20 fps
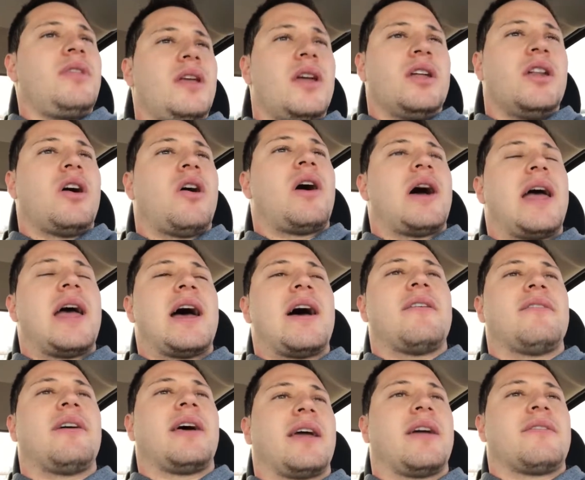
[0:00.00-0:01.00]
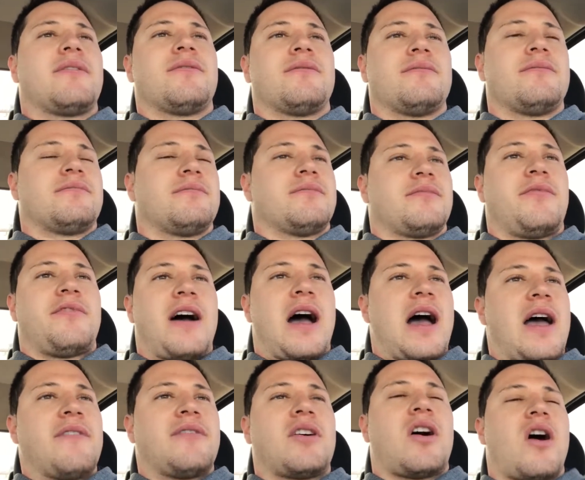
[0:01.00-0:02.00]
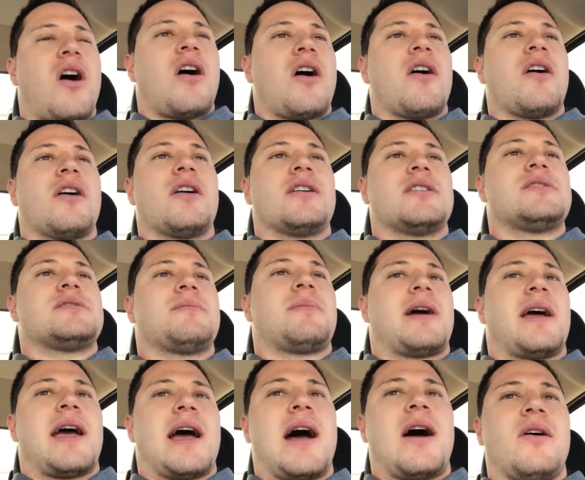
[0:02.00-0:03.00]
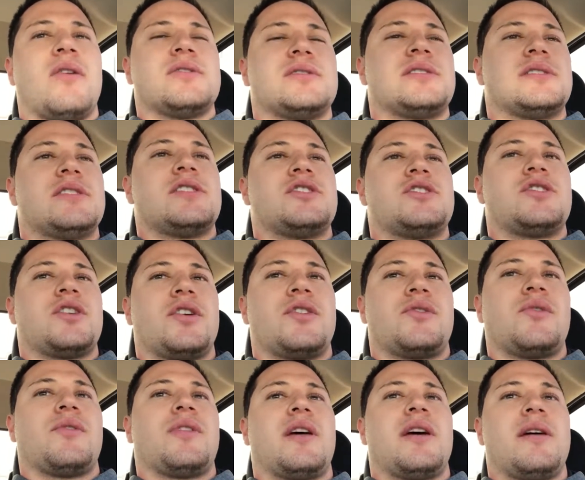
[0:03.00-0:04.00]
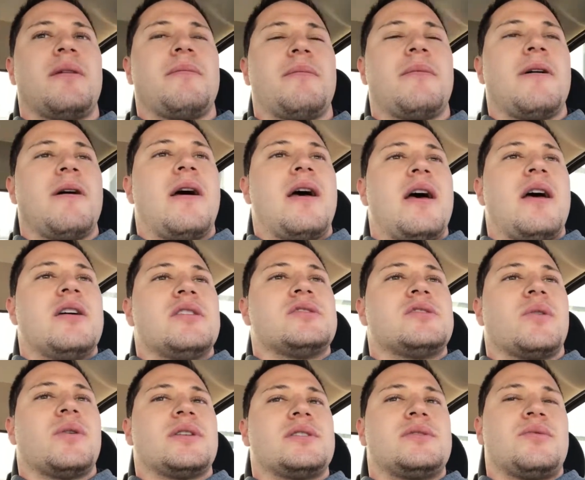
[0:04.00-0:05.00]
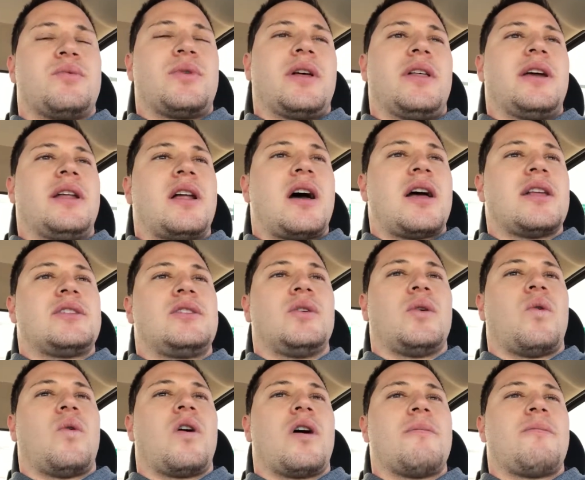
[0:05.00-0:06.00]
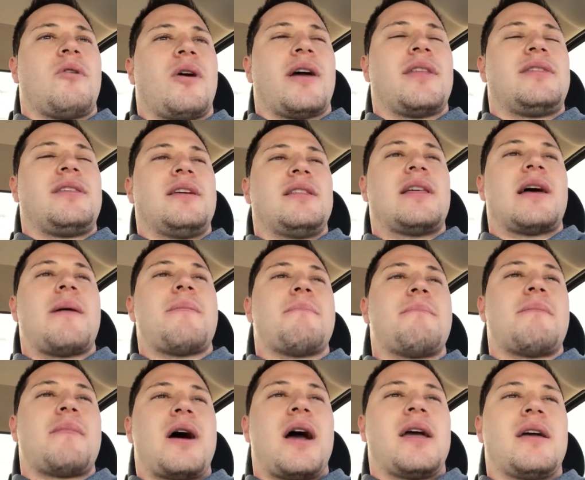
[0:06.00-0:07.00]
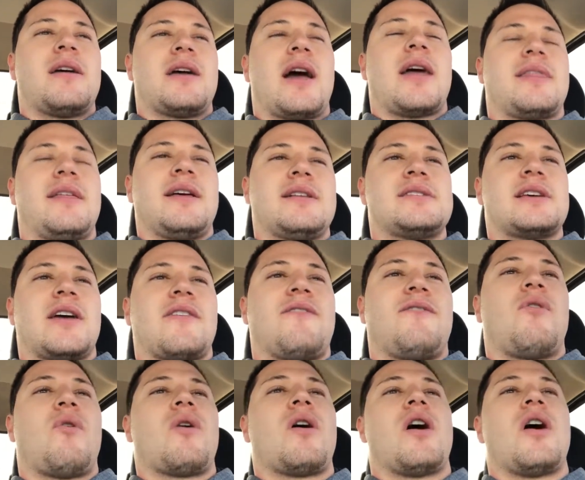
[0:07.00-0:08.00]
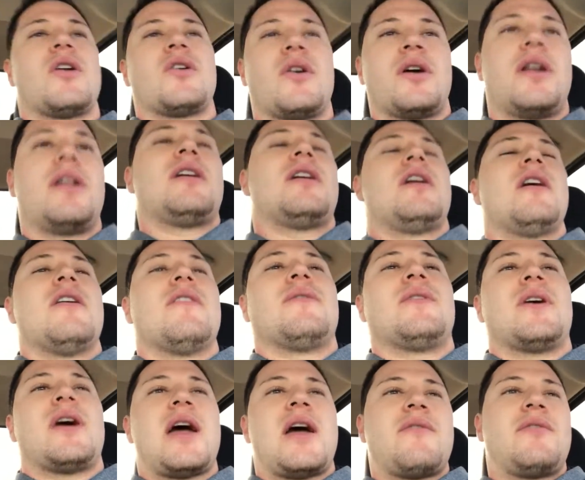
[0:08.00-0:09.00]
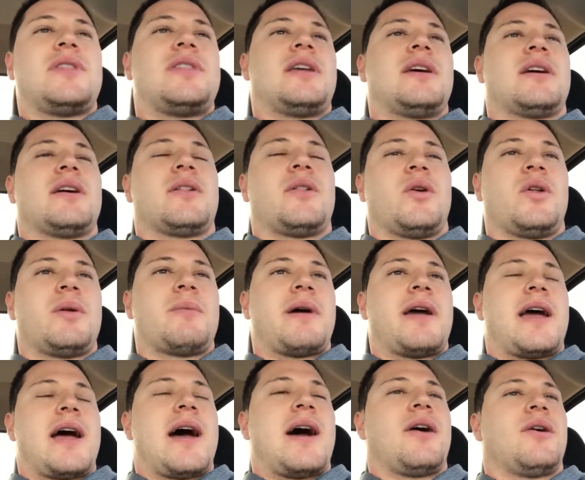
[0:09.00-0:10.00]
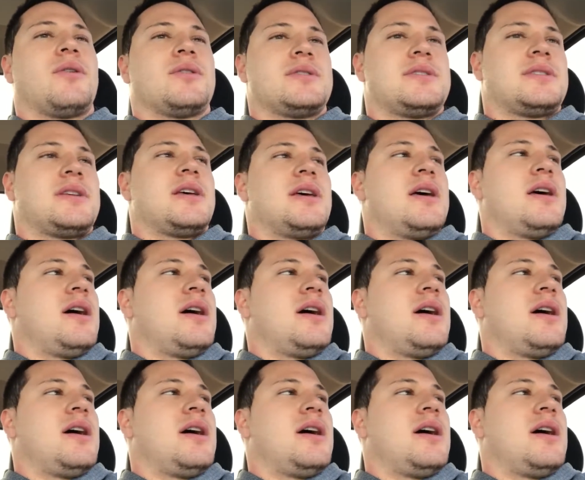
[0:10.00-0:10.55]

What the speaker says: you know, I have like 5 cars. My house is insured through them, so it's really not too horrible. I think it's like $400 for everything, including my house,